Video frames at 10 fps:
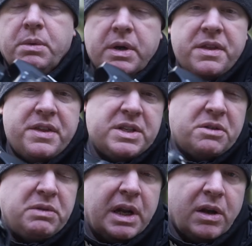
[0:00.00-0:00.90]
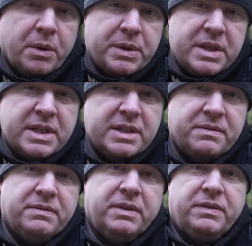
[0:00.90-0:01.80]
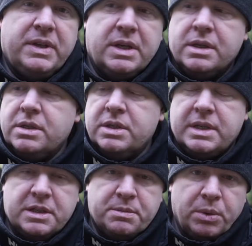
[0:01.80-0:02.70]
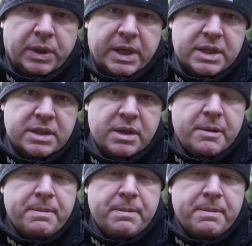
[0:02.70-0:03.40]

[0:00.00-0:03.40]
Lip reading: One of the things I really like with the D750 is just how small it is.